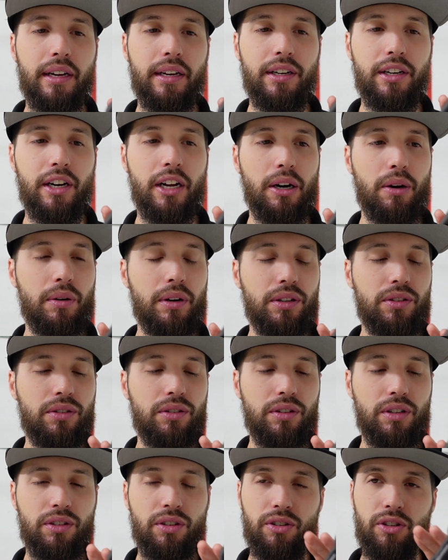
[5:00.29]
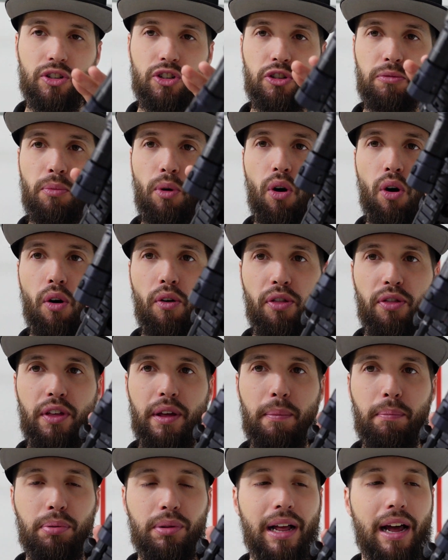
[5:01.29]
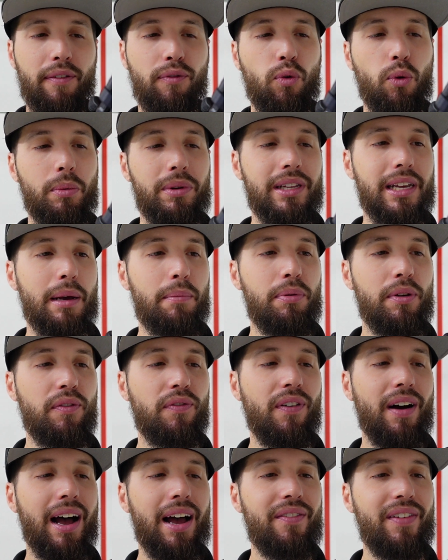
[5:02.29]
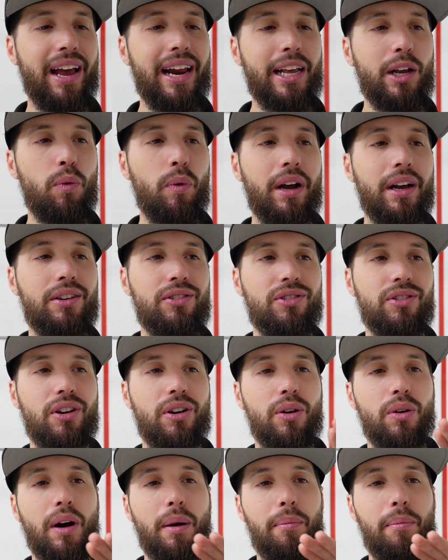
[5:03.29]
You know, this is a small, thin platform in the MP5 anyway, so